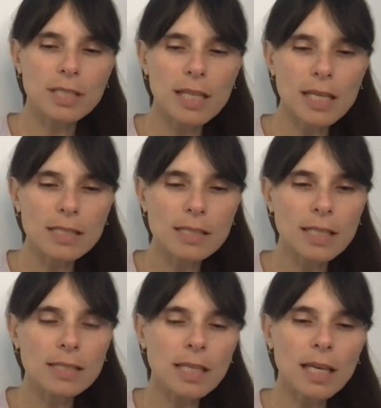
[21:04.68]
this.
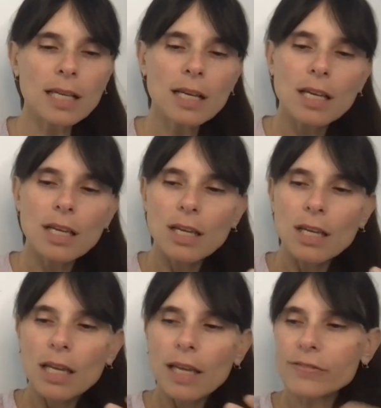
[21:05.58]
It's like,
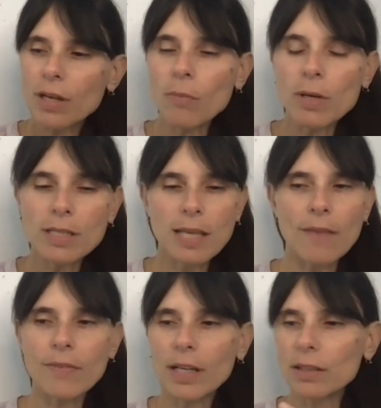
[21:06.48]
if someone is
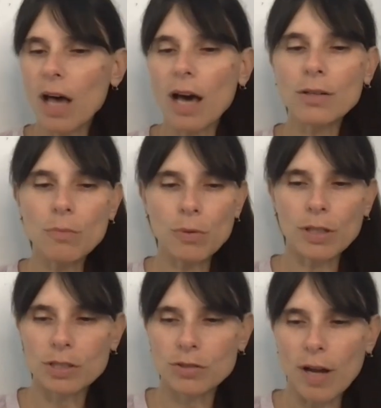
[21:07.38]
having a lot of
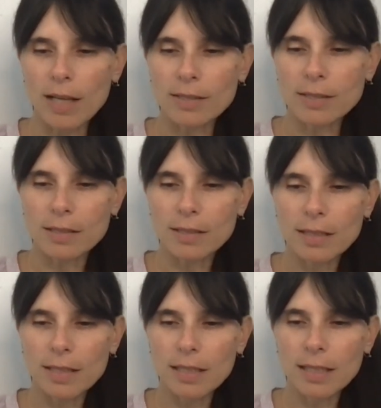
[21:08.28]
work stress,
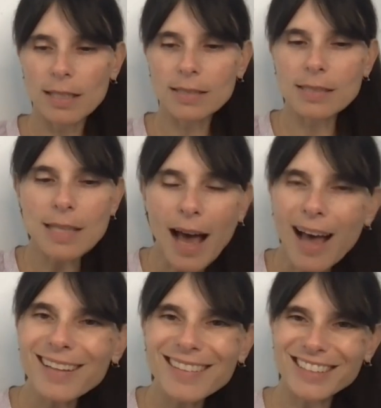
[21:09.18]
it's
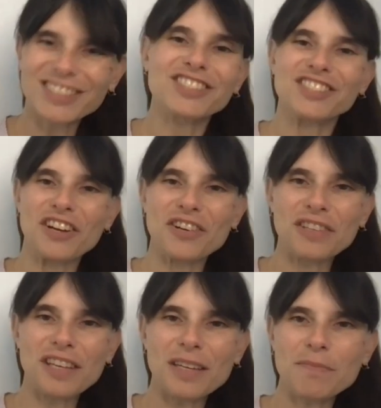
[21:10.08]
not
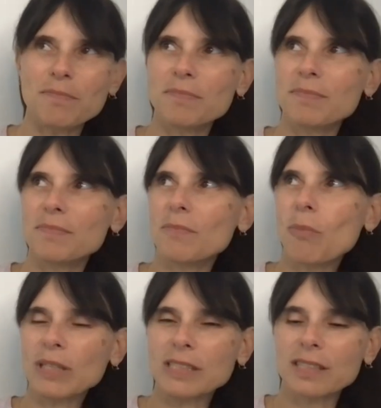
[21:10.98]
necessarily
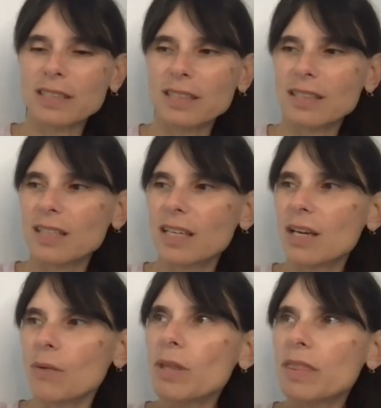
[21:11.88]

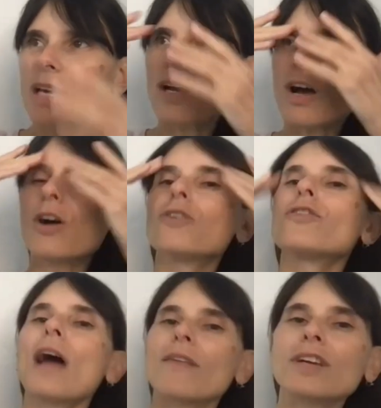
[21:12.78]
we think, oh,
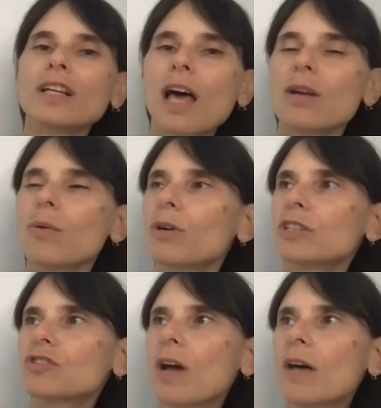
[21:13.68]
they're having a lot of work
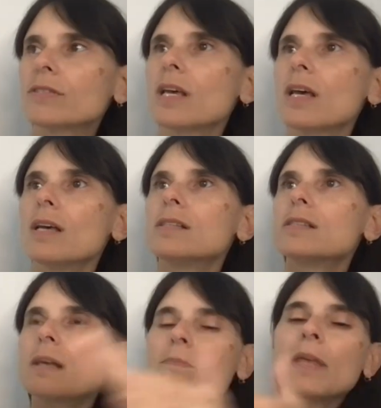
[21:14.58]
stress.
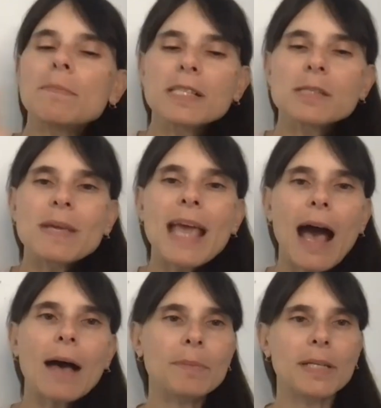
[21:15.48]
Something must be
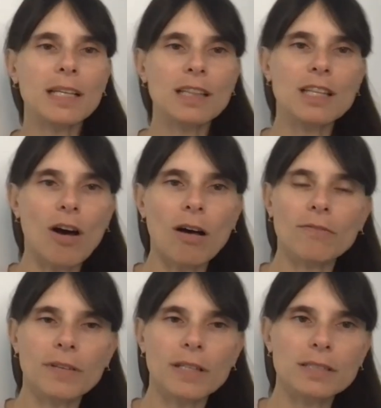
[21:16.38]
happening in the
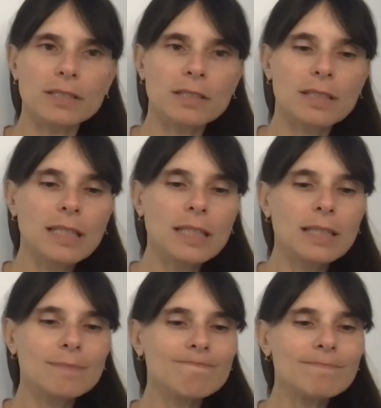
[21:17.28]
office.
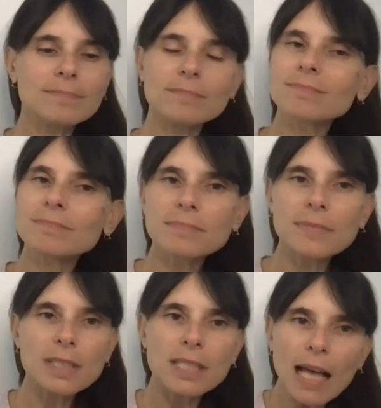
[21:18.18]

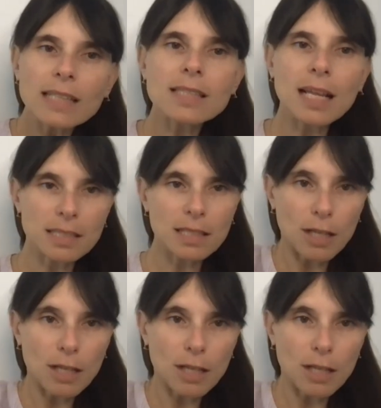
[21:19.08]
Yes, that's